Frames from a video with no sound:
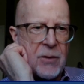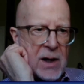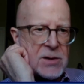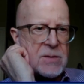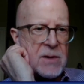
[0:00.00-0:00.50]
You know,
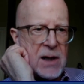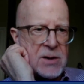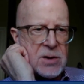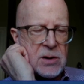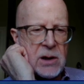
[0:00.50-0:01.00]
that's
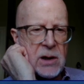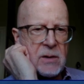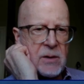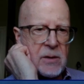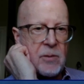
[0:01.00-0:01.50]
that's
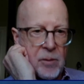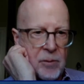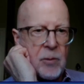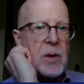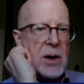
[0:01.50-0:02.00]
uh,
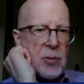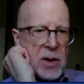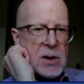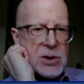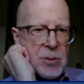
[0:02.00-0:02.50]

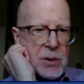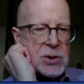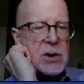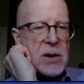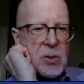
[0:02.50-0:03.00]
meaning
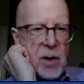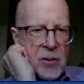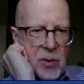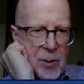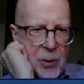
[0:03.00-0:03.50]
redistribution in the
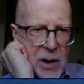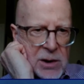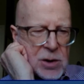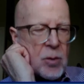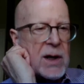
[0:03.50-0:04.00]
way of
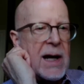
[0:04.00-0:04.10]
reparation.